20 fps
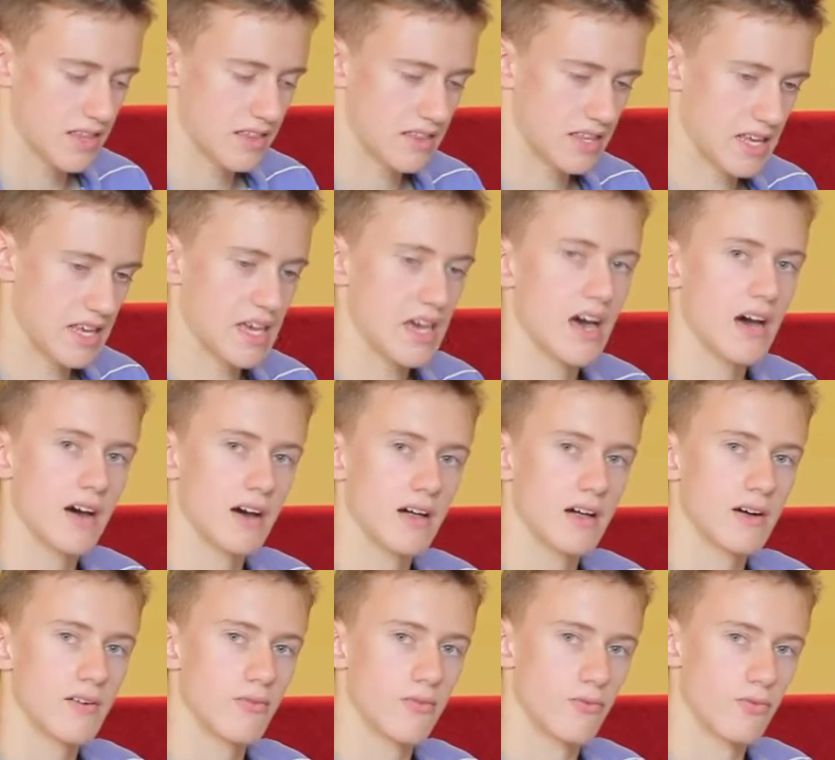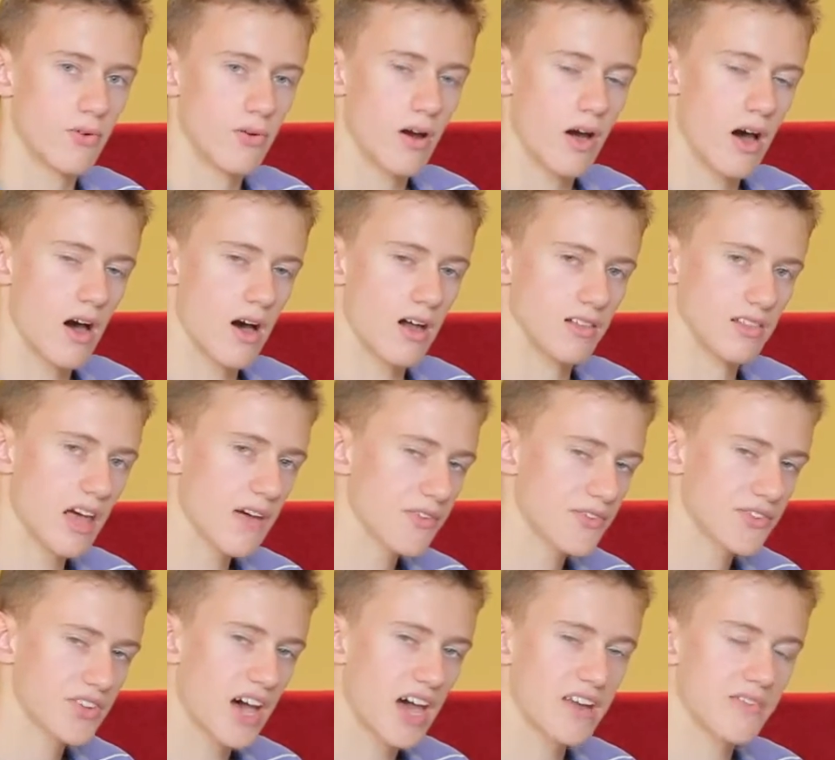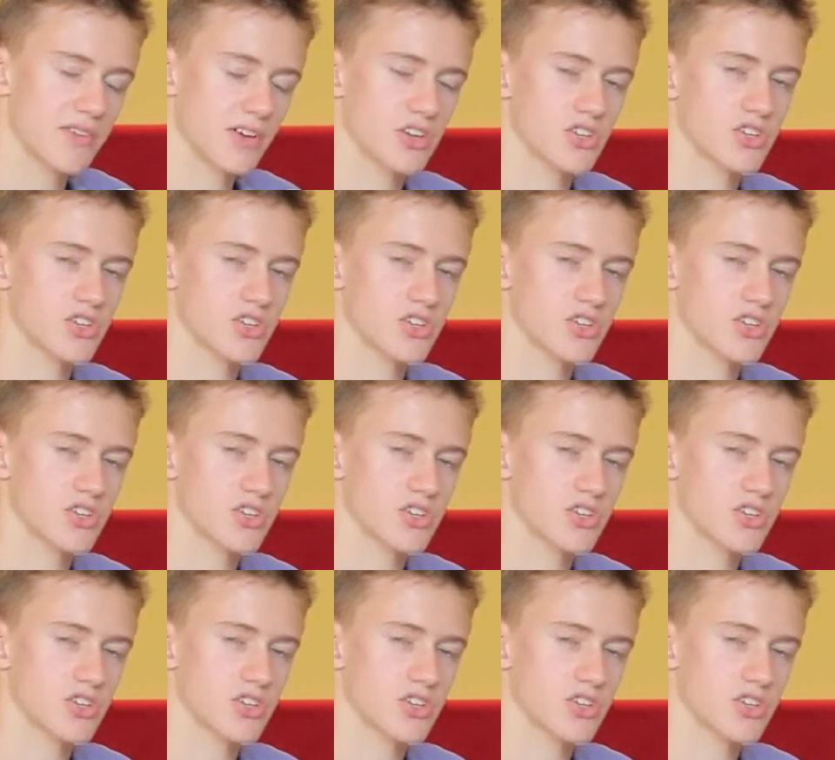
the left side of the